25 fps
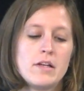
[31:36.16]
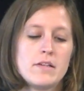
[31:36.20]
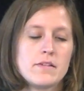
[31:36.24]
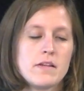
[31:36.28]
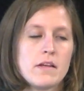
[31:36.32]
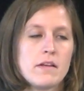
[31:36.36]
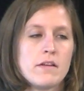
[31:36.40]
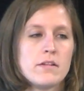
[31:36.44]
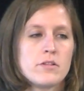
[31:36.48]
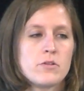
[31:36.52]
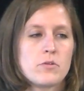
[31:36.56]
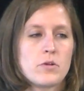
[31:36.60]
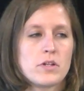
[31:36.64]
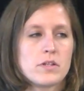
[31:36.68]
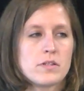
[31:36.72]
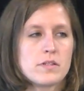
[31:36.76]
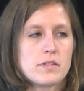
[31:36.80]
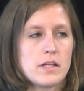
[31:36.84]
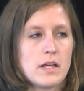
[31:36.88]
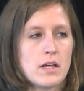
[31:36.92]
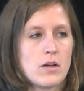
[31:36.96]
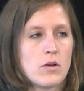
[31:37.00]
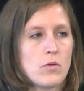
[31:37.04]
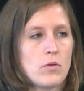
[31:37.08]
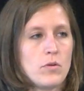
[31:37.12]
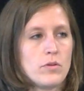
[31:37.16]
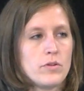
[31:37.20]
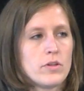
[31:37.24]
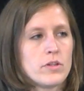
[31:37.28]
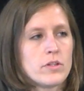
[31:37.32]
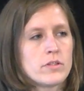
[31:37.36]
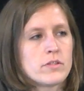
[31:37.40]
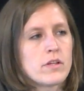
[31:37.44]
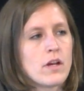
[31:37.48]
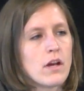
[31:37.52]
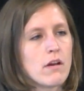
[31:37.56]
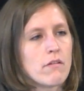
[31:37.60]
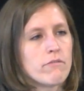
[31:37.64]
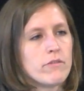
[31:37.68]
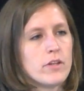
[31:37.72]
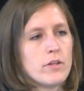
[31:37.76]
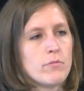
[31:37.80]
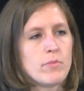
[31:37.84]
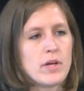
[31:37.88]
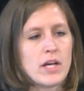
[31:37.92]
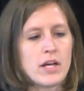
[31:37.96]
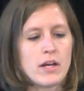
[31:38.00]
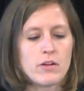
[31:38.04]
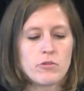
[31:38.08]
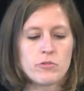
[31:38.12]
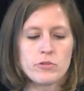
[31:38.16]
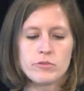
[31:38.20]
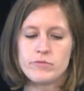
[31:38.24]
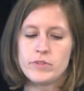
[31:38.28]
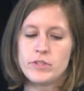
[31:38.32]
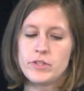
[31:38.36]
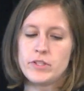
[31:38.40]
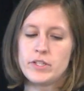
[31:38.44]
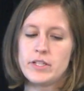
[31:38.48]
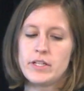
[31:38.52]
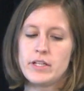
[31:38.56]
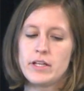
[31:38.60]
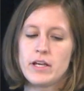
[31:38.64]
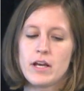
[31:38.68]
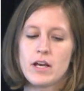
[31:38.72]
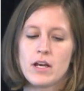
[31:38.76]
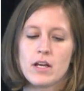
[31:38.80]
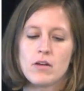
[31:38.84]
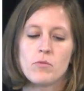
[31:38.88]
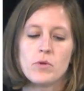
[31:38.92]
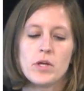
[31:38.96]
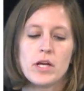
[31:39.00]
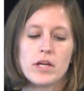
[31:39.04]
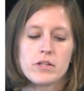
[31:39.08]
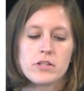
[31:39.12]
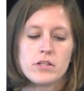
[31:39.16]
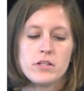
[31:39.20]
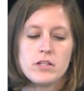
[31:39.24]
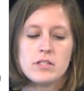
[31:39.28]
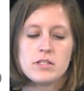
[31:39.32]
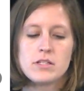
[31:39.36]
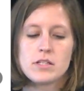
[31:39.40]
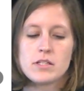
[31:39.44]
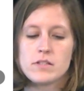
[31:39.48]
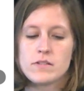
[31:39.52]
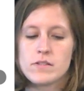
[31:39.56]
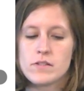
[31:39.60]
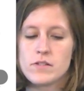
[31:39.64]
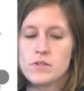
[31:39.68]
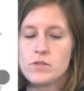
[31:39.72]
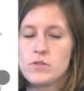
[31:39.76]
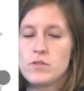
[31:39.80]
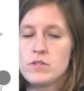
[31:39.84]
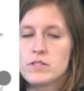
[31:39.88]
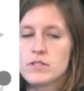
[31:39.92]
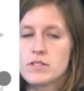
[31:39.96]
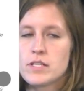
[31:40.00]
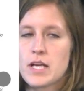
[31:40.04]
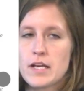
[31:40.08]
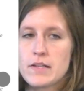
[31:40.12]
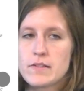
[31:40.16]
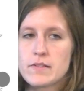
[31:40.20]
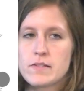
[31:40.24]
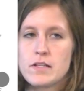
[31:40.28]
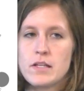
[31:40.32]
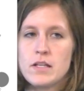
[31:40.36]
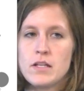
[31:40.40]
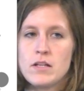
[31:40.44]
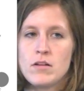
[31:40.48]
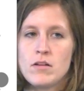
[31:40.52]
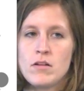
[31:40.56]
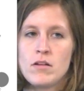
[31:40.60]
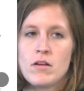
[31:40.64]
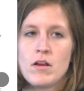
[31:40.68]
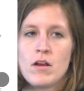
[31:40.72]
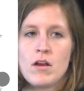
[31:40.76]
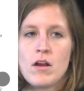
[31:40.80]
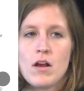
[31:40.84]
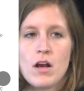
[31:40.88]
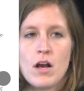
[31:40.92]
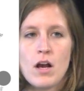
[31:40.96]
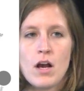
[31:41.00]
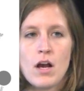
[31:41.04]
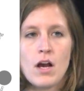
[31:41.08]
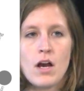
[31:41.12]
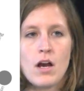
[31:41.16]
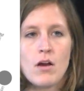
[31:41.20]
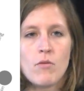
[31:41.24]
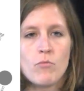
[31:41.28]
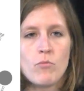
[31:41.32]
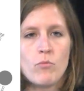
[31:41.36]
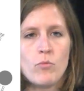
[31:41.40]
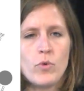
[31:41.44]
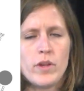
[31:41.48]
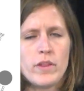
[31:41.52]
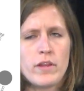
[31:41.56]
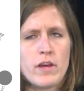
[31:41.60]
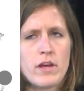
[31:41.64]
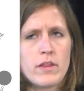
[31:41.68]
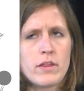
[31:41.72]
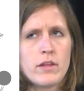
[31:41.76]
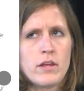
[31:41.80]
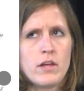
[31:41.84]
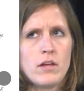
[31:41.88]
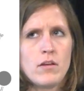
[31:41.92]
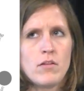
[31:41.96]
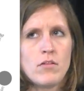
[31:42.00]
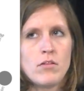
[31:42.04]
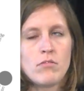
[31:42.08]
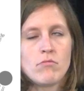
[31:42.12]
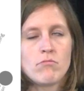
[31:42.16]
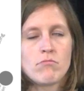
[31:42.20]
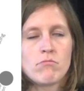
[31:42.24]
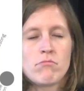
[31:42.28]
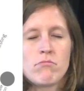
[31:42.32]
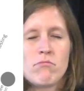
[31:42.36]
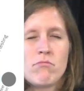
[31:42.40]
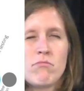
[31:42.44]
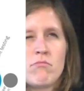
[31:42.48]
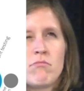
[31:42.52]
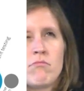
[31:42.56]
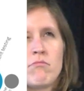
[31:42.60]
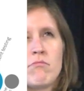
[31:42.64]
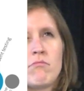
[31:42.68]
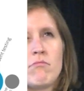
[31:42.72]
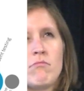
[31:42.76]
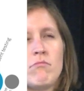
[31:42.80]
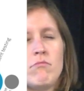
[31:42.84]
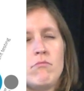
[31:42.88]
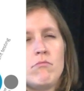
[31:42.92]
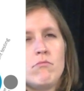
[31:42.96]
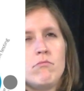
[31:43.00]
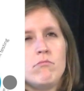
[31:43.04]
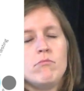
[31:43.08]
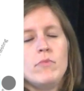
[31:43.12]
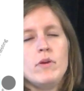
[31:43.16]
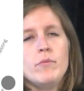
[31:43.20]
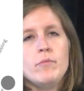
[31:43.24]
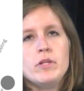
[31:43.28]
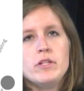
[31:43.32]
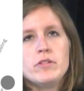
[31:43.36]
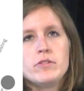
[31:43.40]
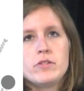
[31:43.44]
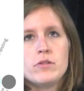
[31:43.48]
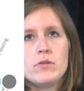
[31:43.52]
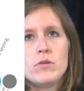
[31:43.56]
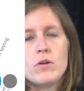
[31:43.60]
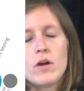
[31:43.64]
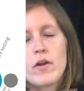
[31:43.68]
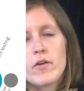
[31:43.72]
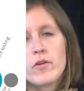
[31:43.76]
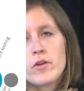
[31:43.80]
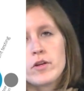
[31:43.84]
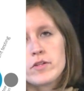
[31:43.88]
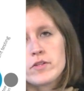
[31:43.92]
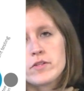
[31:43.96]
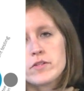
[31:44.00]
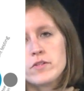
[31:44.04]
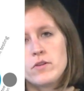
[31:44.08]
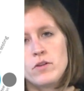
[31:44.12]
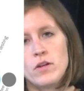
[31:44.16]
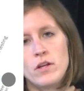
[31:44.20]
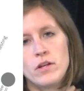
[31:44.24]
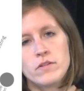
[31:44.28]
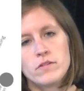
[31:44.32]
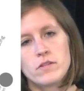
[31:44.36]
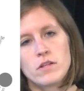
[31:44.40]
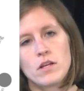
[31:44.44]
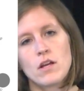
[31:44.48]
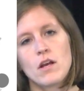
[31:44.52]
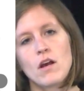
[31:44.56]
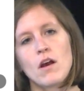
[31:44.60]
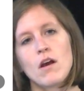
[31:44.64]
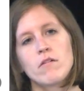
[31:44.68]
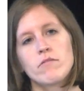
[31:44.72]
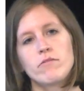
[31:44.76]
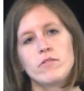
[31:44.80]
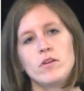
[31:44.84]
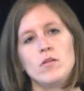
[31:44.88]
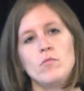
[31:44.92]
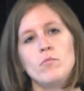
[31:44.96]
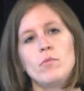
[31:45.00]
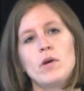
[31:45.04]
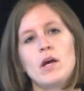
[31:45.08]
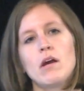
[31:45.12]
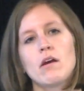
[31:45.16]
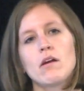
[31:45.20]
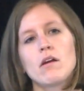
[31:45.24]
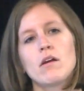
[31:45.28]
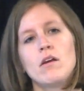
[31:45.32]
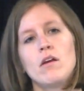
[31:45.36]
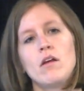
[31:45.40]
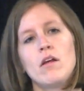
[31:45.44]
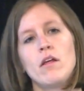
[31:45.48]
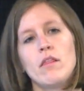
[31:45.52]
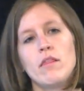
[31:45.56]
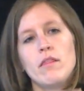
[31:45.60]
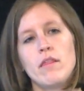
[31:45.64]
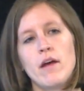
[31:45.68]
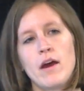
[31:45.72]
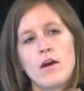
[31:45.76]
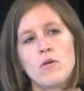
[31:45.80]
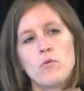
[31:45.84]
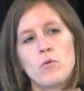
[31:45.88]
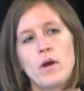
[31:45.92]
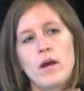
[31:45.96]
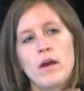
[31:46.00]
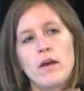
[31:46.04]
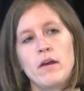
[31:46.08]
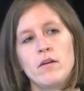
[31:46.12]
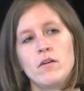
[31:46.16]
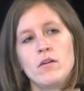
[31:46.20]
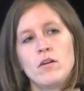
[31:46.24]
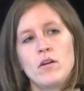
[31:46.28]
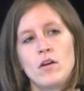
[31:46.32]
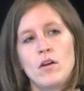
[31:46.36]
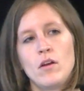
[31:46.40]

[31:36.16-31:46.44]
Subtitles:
sent it to our stakeholders, got feedback, reviewed it again. We actually did student testing with, I think, maybe 200 students and got feedback that way.